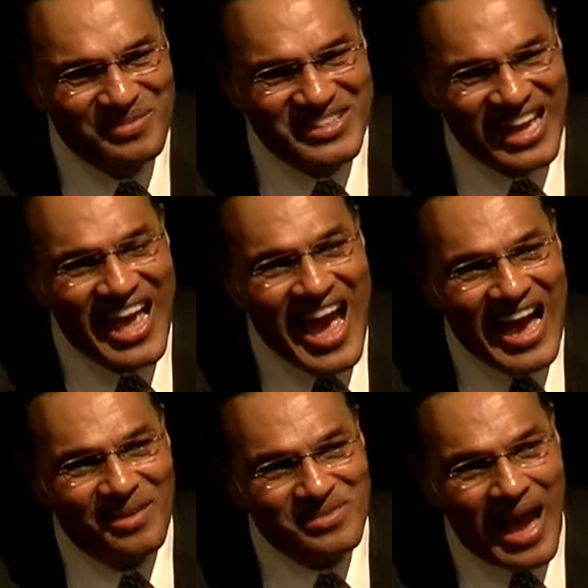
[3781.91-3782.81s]
I'm saying,
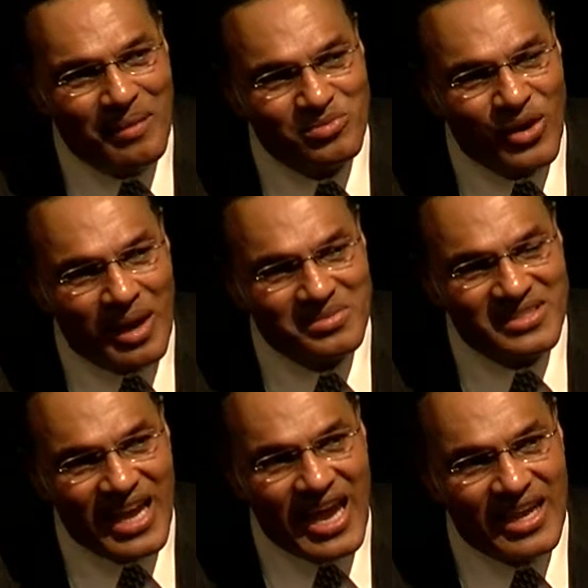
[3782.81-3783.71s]
I'm, I'm, what I'm
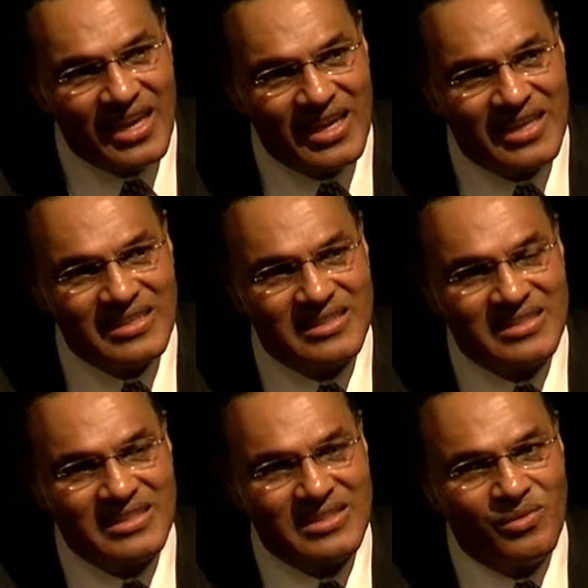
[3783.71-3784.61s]
saying
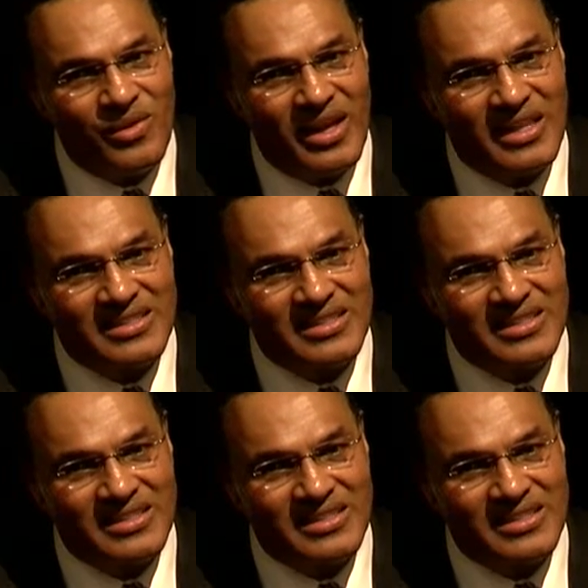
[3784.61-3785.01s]
is when